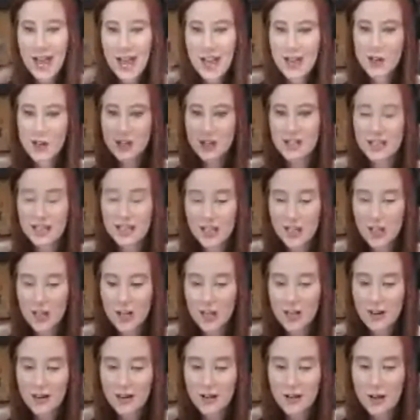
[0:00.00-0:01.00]
I could
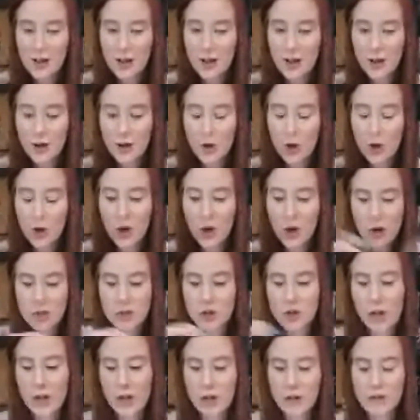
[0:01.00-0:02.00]
hear her
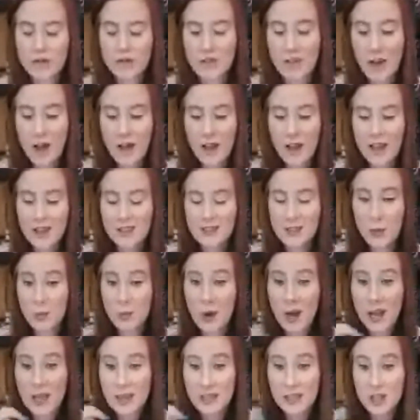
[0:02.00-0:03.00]
train of thought and the
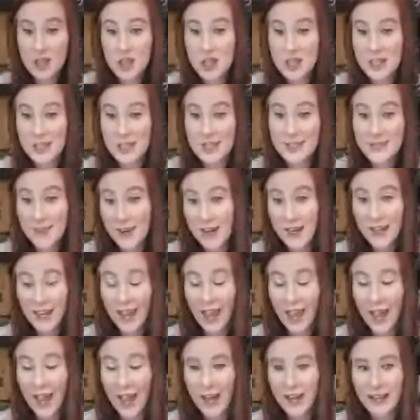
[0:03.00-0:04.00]
way that she is very
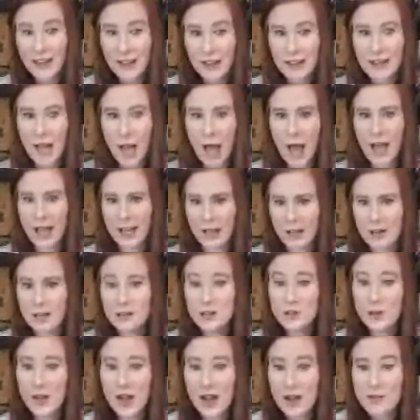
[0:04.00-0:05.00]
chaotic, like I
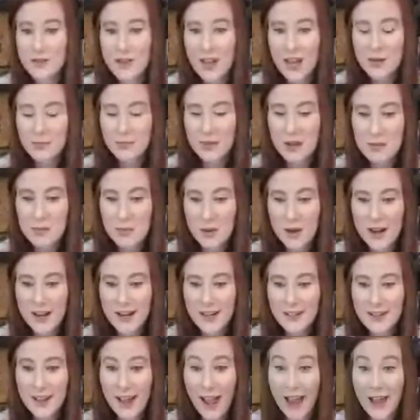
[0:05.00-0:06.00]
also have that in my
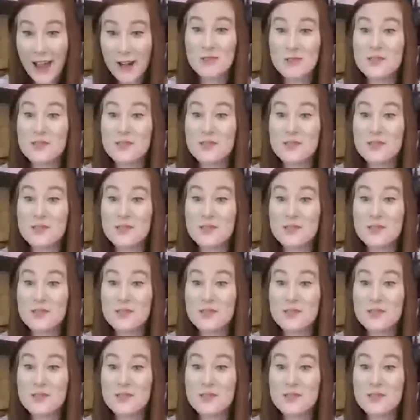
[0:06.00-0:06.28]
brain. I don't